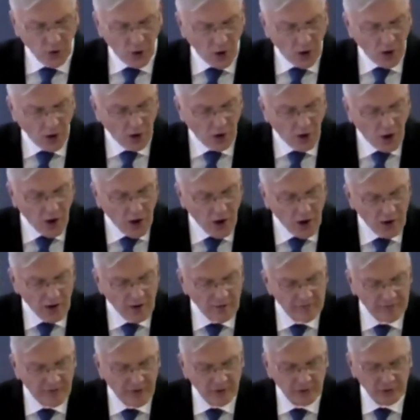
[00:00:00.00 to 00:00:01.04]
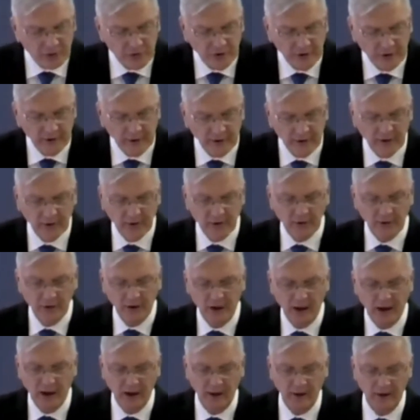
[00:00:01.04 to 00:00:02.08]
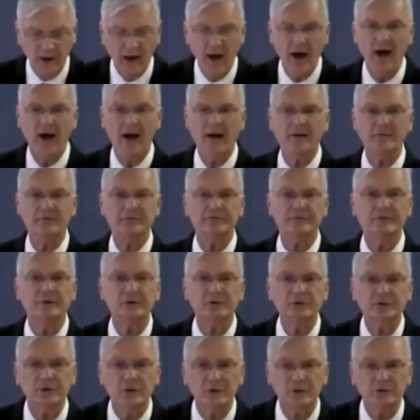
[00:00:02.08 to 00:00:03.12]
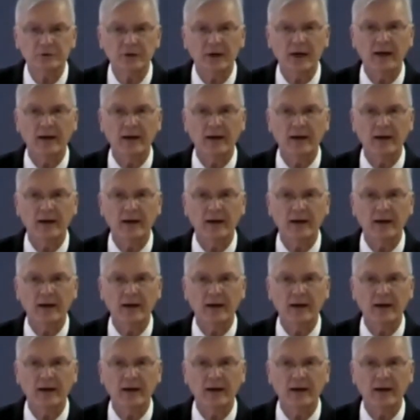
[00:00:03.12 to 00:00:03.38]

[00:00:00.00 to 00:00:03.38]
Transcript: all of us here alive today.